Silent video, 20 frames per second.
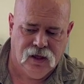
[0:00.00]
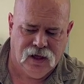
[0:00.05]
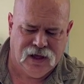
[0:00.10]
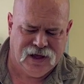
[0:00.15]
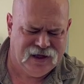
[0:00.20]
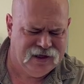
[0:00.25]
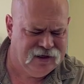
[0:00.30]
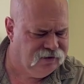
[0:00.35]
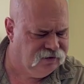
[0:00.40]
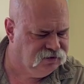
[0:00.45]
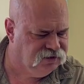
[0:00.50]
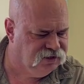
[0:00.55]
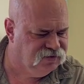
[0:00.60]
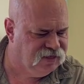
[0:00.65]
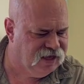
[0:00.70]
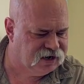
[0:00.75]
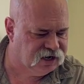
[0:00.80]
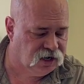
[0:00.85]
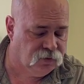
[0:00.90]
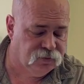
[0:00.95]
I did
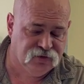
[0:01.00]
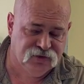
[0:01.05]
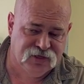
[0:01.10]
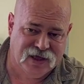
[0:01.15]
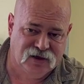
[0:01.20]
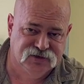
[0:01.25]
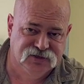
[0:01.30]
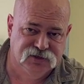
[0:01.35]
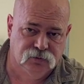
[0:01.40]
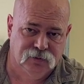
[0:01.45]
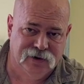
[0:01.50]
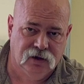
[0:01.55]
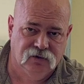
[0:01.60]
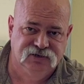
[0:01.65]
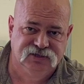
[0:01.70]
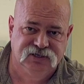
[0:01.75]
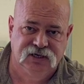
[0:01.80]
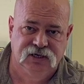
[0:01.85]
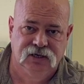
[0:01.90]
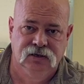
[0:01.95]
that a couple thousand
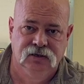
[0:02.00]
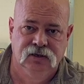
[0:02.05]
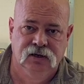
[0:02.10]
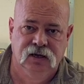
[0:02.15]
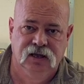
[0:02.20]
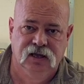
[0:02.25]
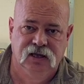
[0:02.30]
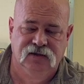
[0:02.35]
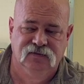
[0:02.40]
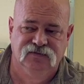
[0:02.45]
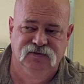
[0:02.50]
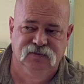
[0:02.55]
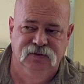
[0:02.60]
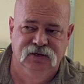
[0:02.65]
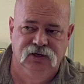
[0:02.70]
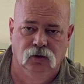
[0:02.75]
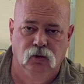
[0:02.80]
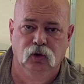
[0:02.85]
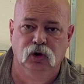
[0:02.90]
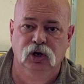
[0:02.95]
rounds in. It gives me
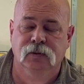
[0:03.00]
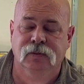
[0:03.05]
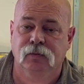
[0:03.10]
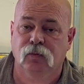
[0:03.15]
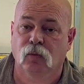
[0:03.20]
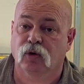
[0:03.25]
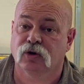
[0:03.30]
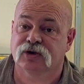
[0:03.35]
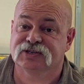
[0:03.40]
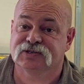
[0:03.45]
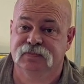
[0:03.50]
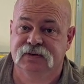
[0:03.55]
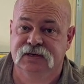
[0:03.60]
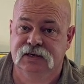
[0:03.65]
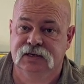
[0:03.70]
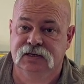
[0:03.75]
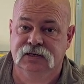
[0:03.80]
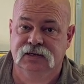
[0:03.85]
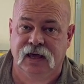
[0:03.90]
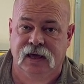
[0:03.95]
a little bit more
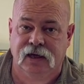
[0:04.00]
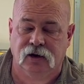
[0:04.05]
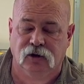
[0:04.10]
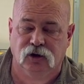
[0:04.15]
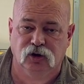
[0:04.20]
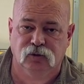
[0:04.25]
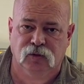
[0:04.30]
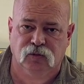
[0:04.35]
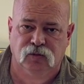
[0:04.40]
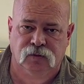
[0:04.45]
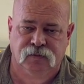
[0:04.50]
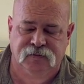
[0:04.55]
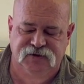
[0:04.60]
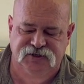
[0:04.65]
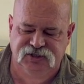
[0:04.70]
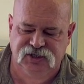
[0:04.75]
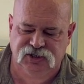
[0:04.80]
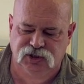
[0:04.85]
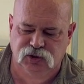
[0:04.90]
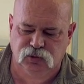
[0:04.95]
speed and a little bit more
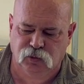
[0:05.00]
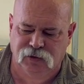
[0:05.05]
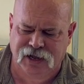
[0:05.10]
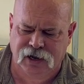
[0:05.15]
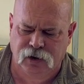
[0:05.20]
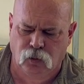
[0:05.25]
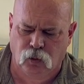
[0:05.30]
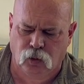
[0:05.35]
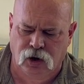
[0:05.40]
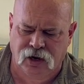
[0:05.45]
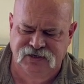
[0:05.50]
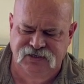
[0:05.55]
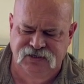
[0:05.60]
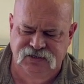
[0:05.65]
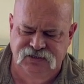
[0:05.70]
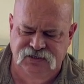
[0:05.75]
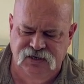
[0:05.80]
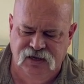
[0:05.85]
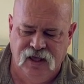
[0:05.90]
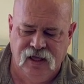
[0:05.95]
precision when I want
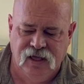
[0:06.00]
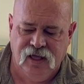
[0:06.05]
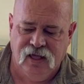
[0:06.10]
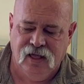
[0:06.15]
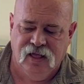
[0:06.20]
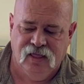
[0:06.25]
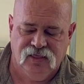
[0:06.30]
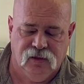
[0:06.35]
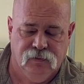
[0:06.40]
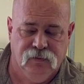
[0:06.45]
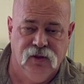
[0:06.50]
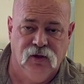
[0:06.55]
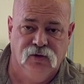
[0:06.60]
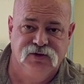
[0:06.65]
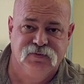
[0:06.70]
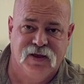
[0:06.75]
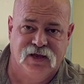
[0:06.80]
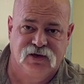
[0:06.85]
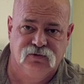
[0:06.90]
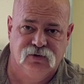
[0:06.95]
it. The
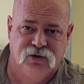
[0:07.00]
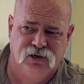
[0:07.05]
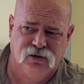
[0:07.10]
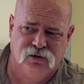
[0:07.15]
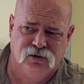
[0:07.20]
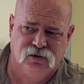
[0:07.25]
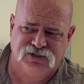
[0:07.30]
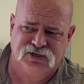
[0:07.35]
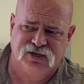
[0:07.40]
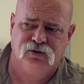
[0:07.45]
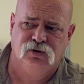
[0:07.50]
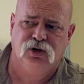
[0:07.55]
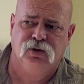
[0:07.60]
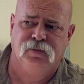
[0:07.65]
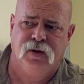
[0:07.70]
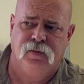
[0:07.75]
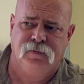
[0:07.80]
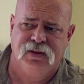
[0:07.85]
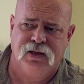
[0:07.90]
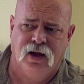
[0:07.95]
mil-spec trigger was a little
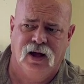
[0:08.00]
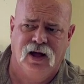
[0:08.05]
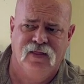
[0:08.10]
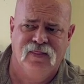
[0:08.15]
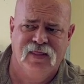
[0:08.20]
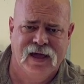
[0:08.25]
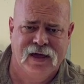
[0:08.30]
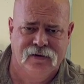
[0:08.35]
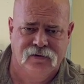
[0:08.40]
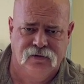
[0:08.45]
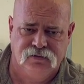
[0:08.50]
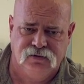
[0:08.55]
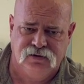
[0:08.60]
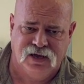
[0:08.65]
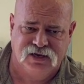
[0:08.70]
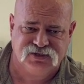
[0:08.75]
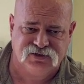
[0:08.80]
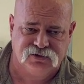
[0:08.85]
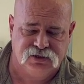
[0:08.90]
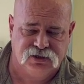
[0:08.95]
bit beyond that,
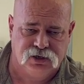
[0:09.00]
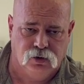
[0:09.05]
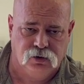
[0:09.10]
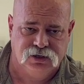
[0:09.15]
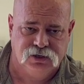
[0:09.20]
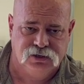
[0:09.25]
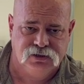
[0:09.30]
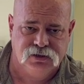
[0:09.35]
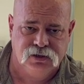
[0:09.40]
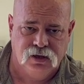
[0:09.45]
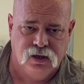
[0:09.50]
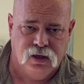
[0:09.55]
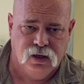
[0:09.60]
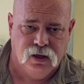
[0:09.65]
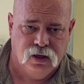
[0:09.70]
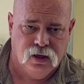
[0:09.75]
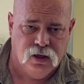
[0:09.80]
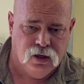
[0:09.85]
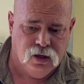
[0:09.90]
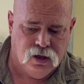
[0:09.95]
nicely coated
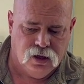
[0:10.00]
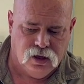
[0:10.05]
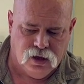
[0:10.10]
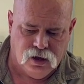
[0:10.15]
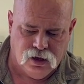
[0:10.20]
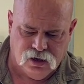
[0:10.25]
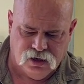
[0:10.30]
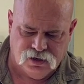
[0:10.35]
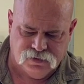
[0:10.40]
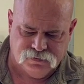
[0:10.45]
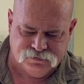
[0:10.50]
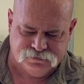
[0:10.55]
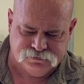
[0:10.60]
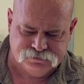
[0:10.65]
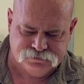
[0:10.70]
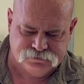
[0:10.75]
with